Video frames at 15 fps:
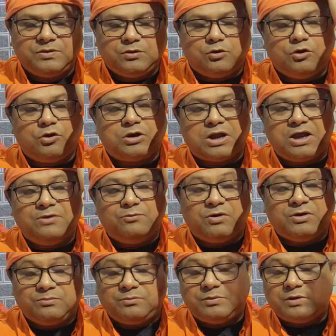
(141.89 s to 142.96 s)
or
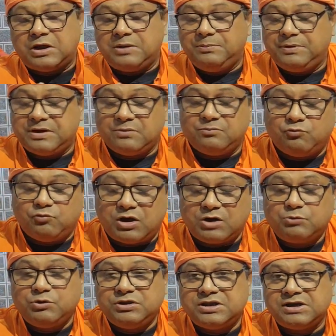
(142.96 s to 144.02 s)
I become
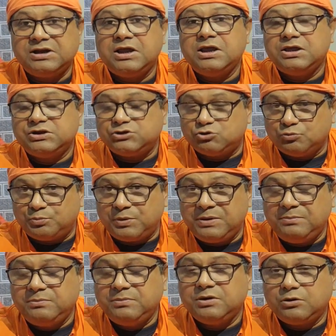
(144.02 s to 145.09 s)
one with that
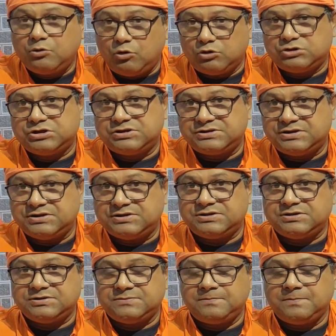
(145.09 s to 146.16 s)
supreme consciousness